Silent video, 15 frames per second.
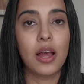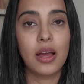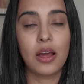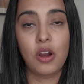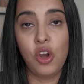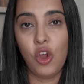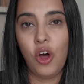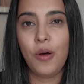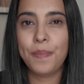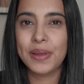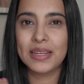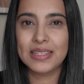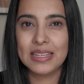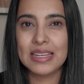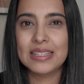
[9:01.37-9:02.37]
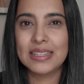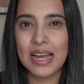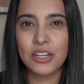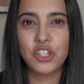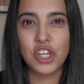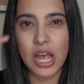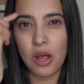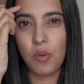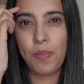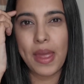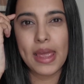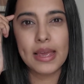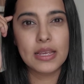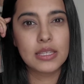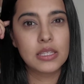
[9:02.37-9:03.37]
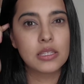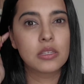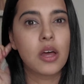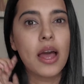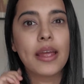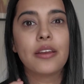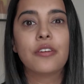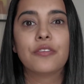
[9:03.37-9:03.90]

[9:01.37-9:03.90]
a lot because it is that gel base kind